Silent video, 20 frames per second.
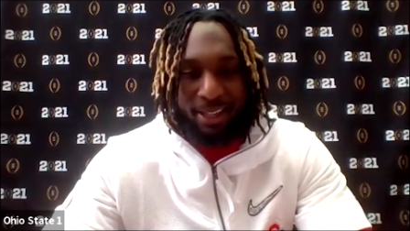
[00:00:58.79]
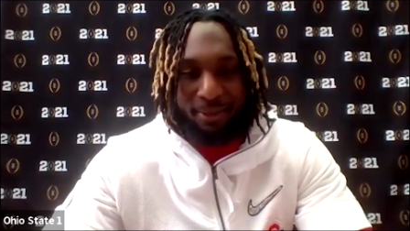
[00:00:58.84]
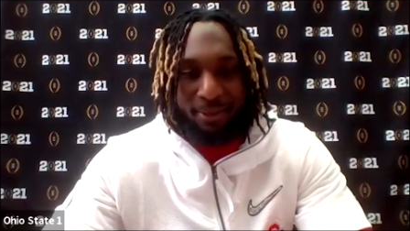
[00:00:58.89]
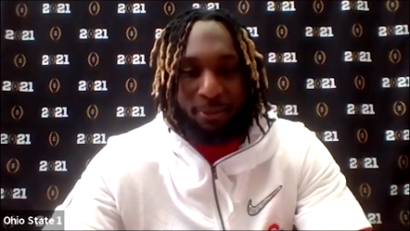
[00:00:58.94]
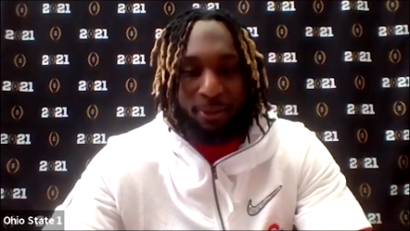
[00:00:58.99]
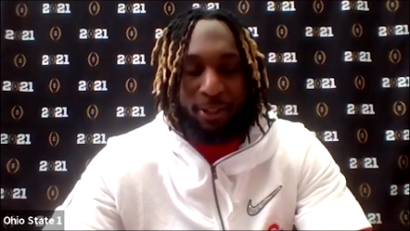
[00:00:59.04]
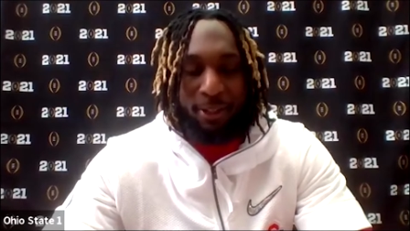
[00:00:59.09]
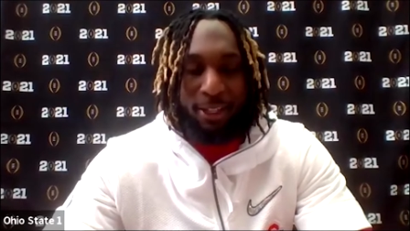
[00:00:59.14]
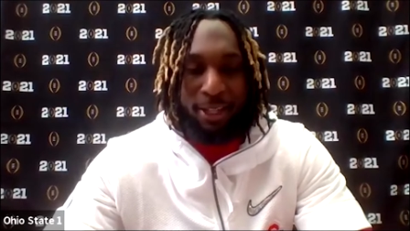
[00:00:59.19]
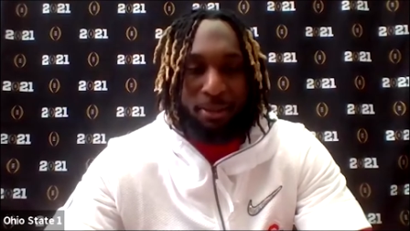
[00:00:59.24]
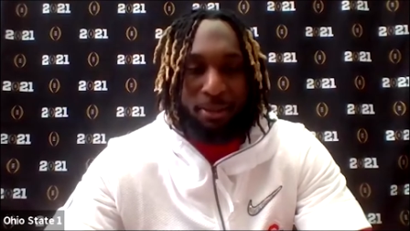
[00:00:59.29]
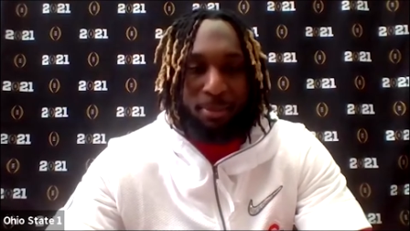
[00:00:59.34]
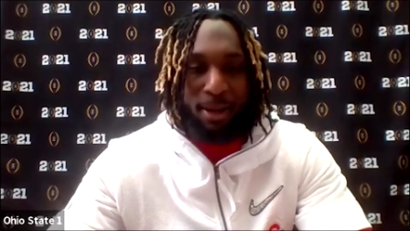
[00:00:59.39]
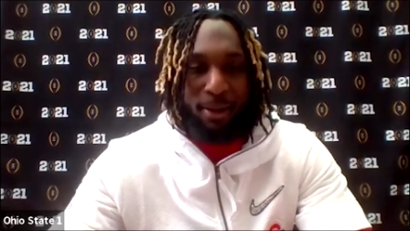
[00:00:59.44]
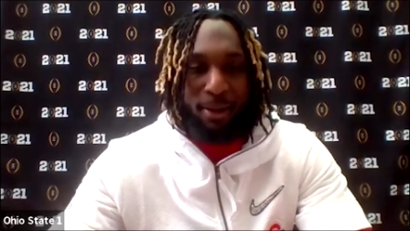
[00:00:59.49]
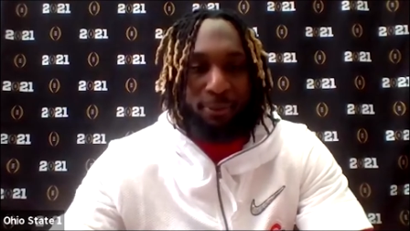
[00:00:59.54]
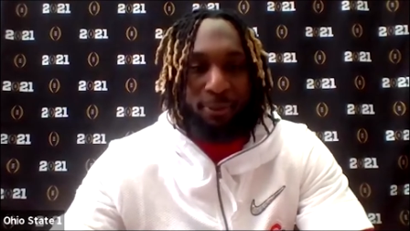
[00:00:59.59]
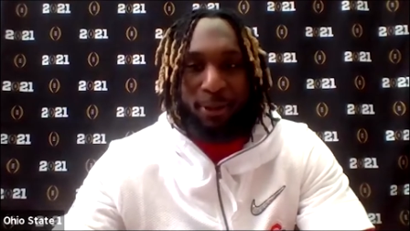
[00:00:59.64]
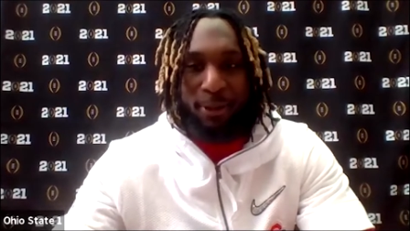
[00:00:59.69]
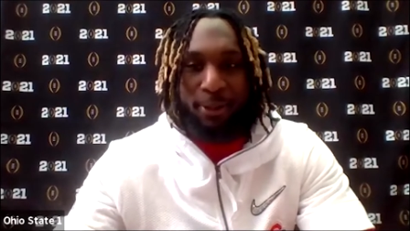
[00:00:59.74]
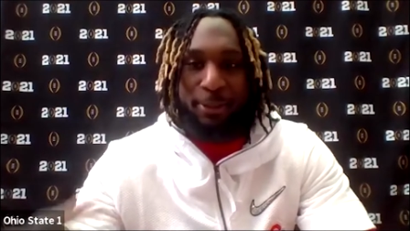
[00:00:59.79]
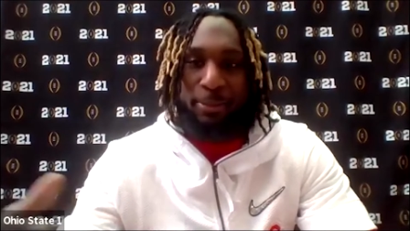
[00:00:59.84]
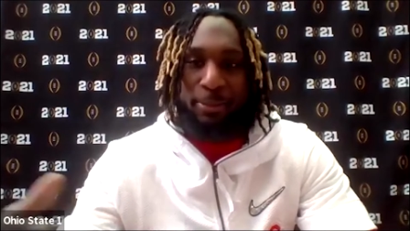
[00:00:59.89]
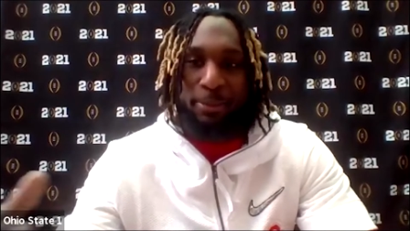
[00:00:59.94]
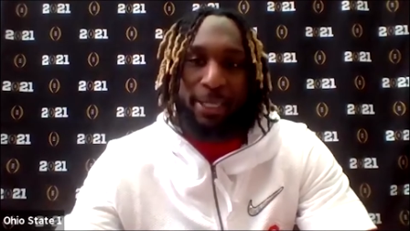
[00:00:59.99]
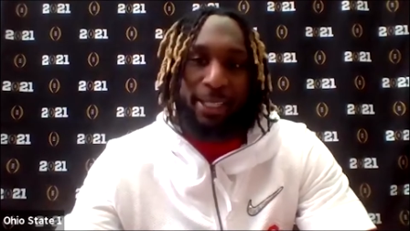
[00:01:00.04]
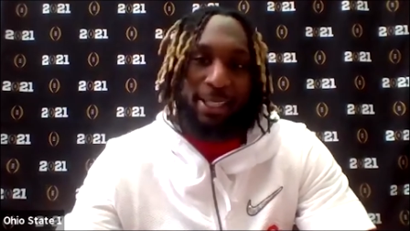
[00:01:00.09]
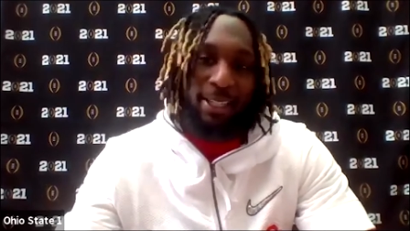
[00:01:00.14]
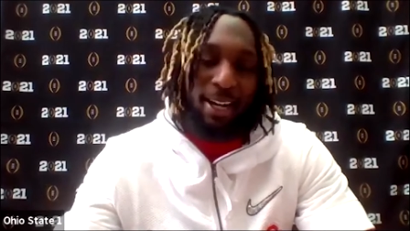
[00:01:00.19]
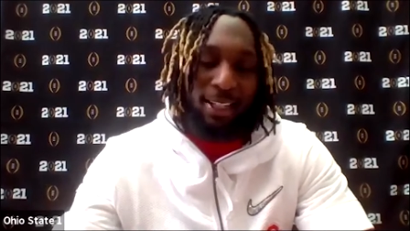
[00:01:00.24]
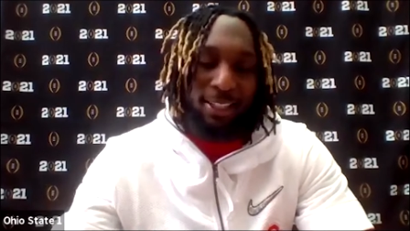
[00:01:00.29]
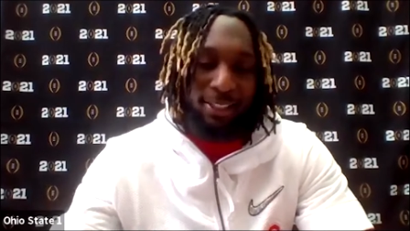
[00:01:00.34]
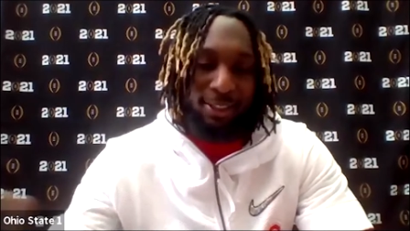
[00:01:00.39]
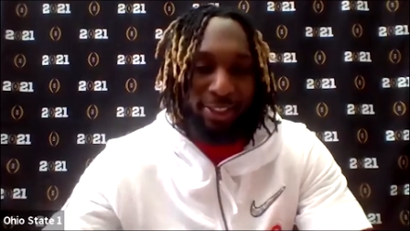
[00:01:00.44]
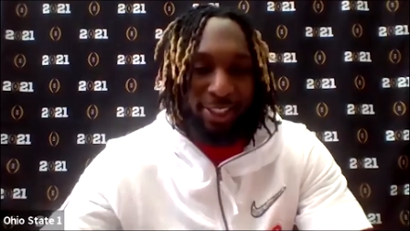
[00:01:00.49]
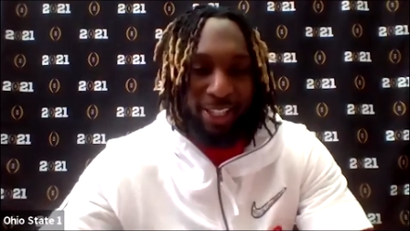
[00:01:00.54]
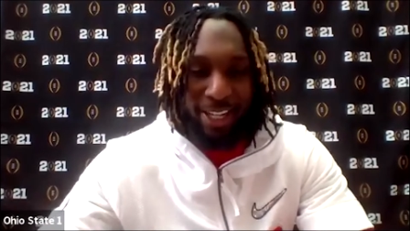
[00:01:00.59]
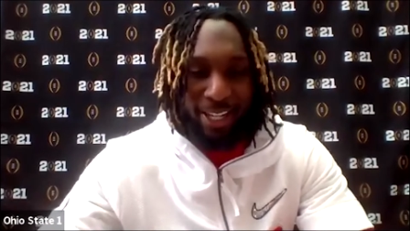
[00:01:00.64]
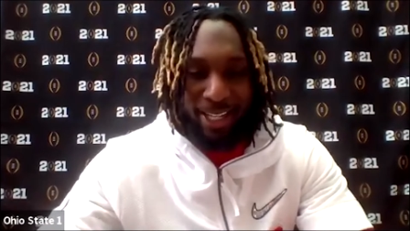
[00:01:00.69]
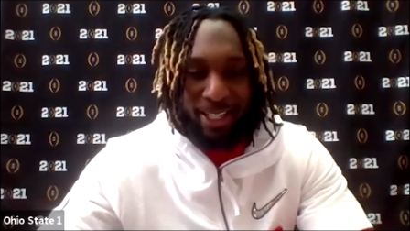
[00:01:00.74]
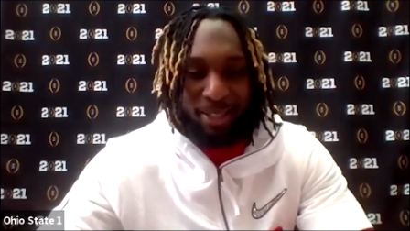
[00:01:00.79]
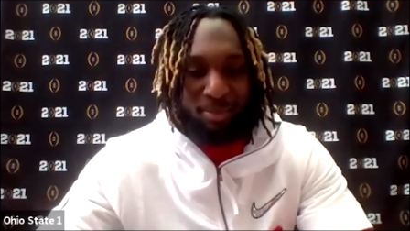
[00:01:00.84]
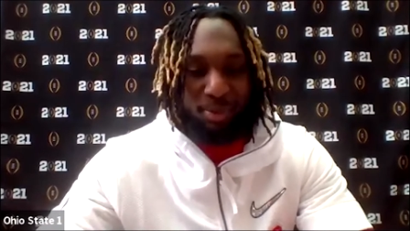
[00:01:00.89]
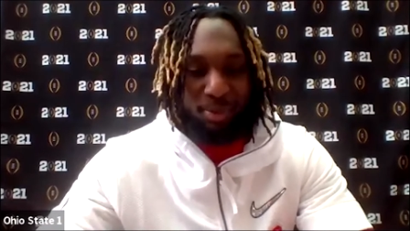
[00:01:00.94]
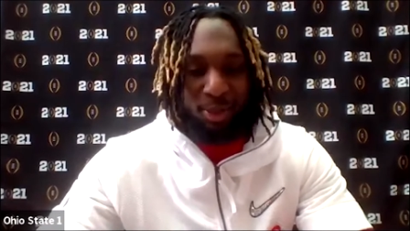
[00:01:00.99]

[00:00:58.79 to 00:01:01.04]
felt like my first big college game.